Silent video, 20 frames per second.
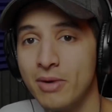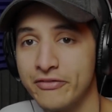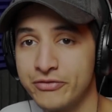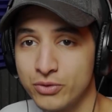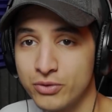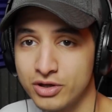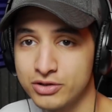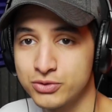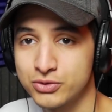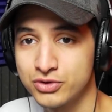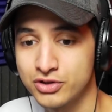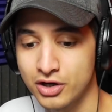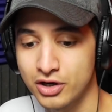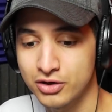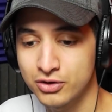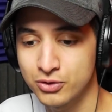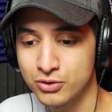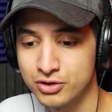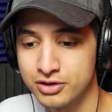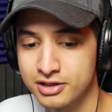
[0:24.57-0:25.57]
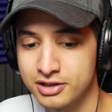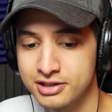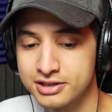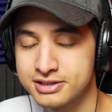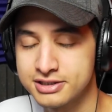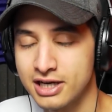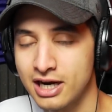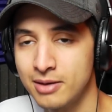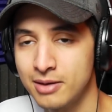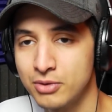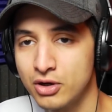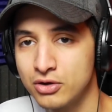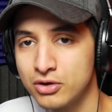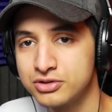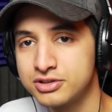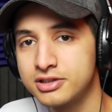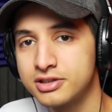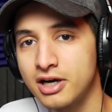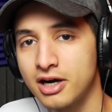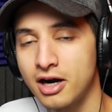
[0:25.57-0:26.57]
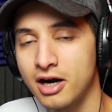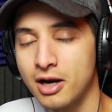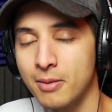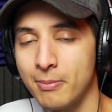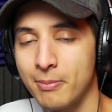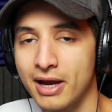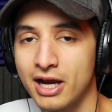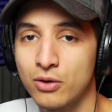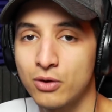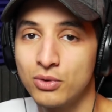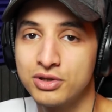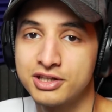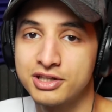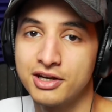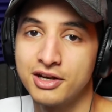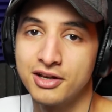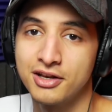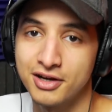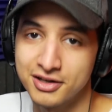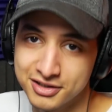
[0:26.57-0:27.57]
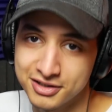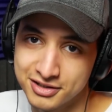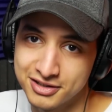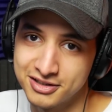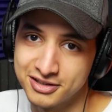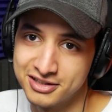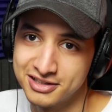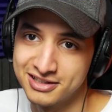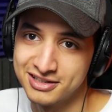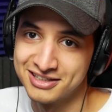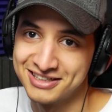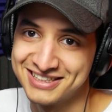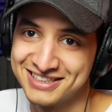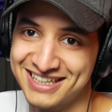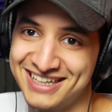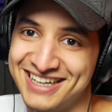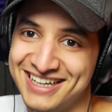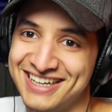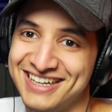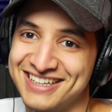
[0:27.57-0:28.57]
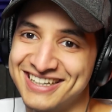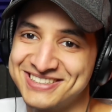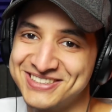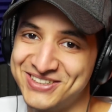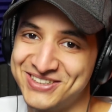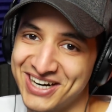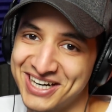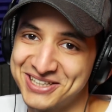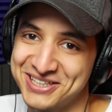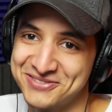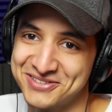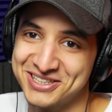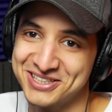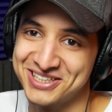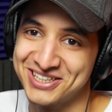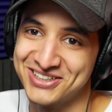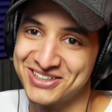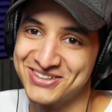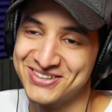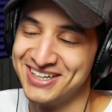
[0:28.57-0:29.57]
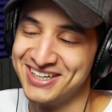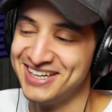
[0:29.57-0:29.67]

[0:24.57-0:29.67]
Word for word: everyone to Dark Corners. I'm your host Dark back with another granny video.